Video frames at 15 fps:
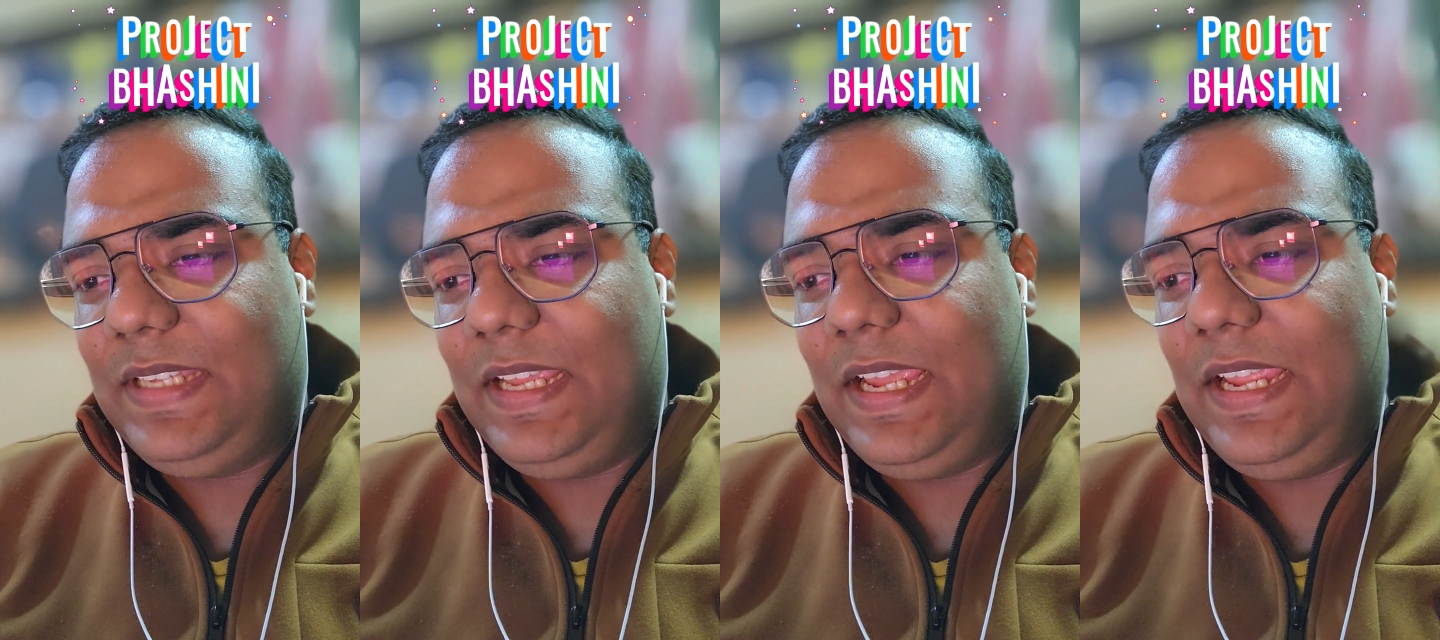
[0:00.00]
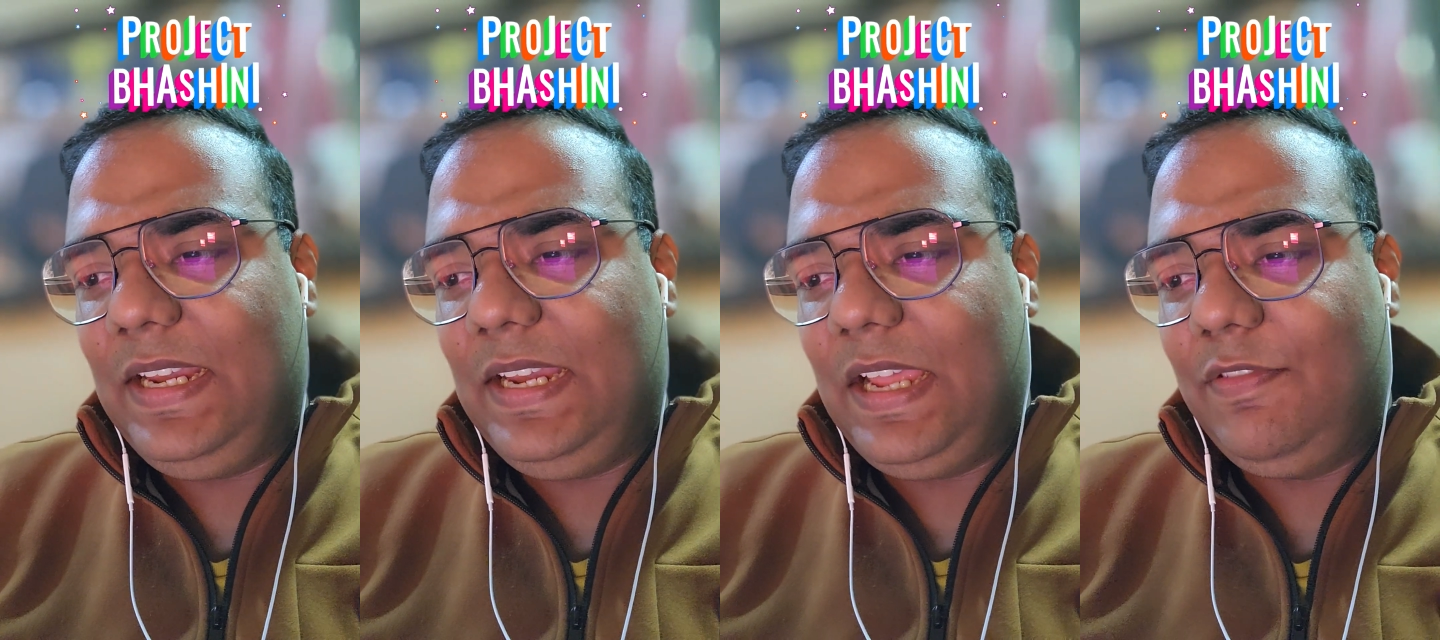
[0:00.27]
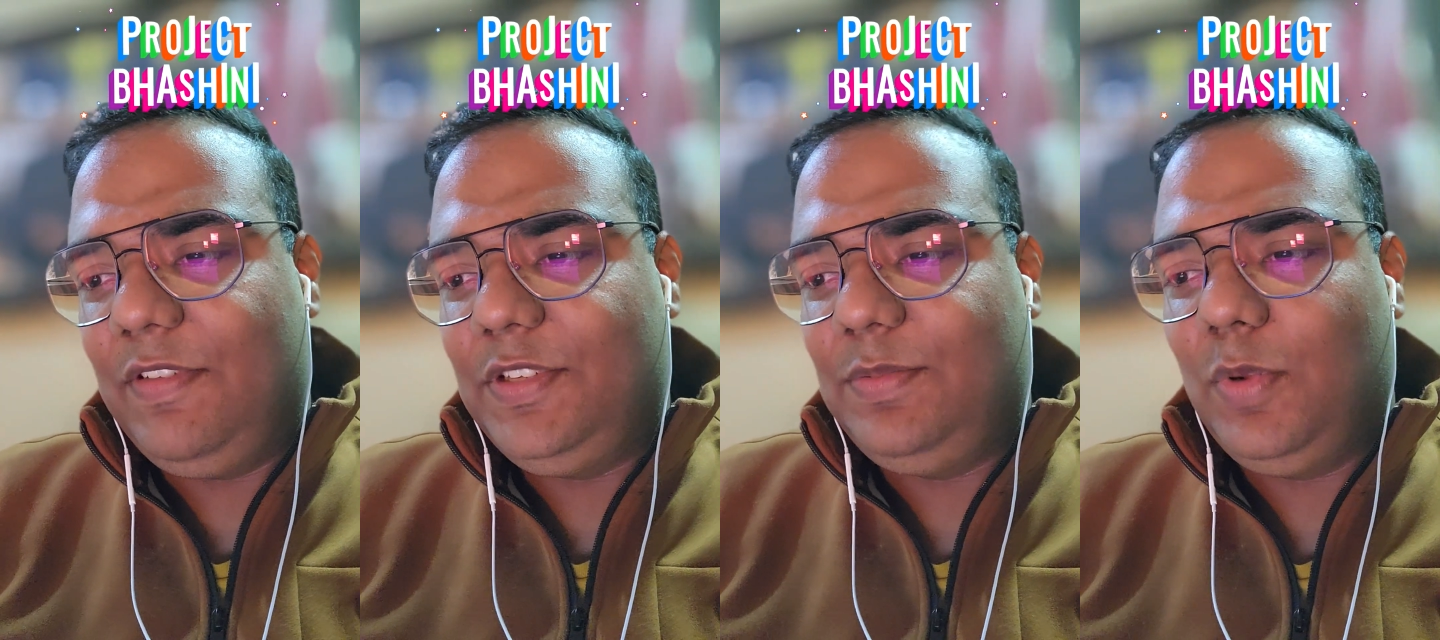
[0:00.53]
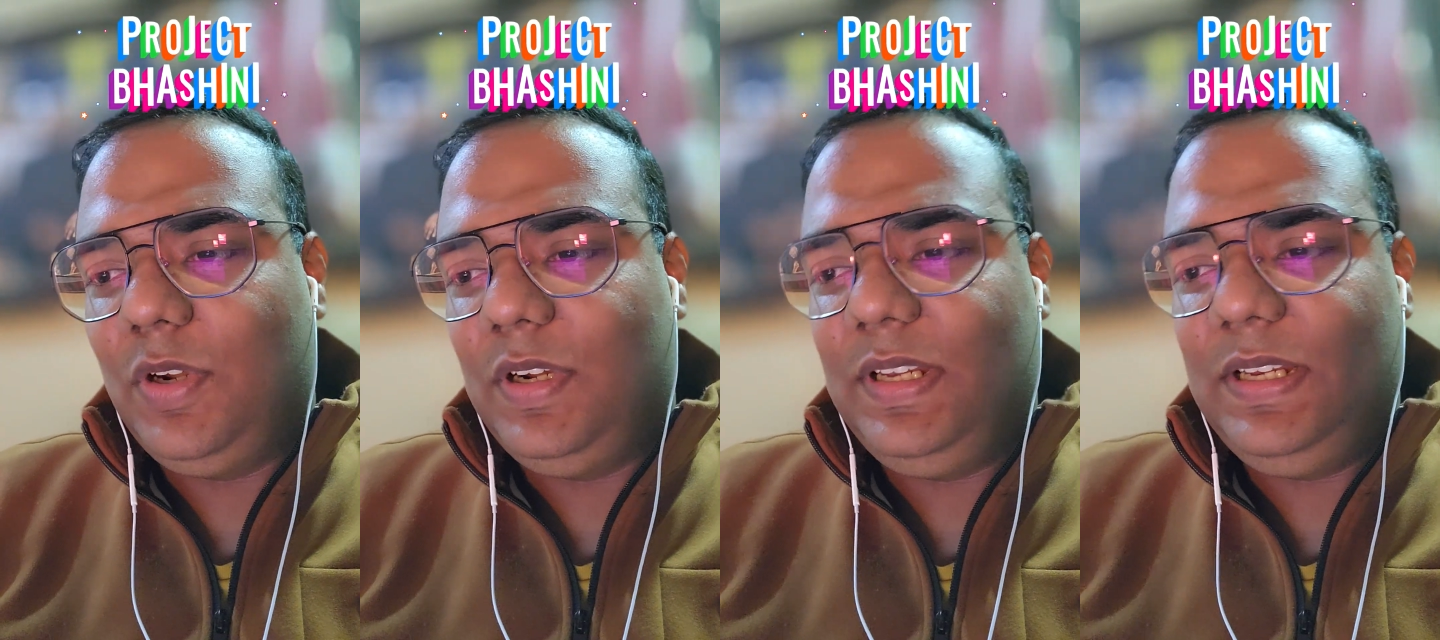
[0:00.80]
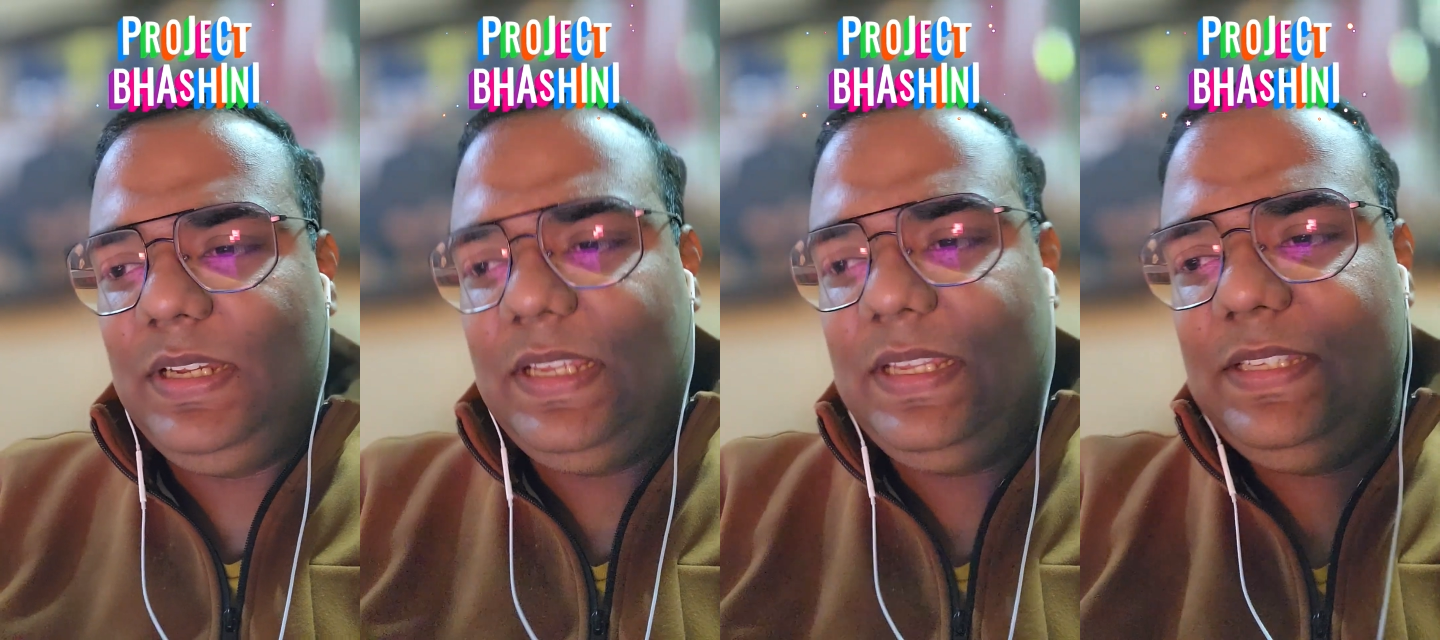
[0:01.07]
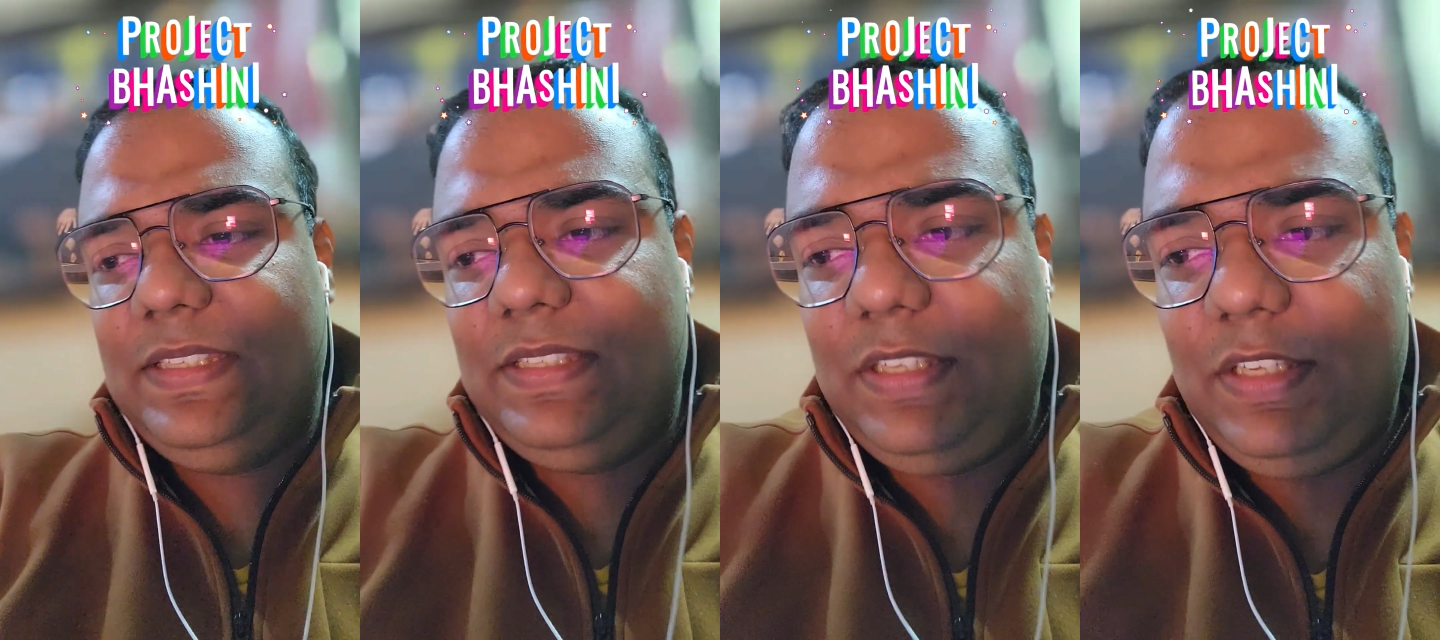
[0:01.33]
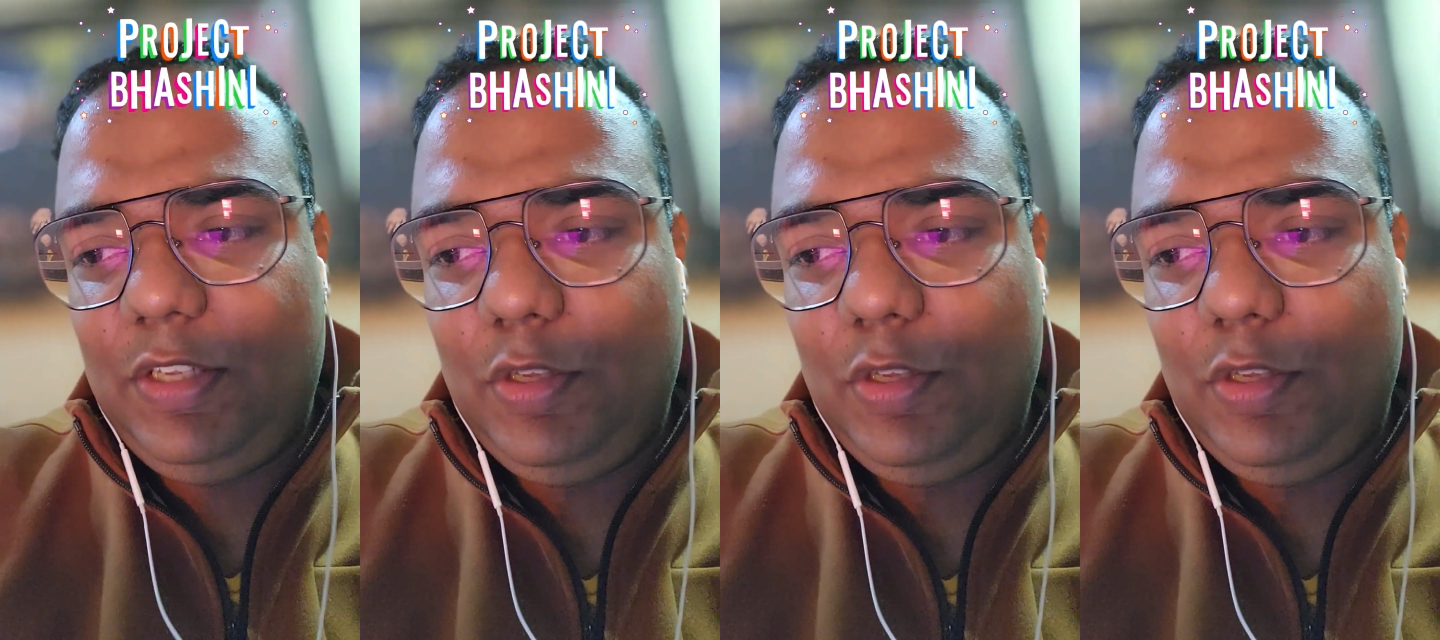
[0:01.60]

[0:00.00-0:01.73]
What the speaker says: AI language model is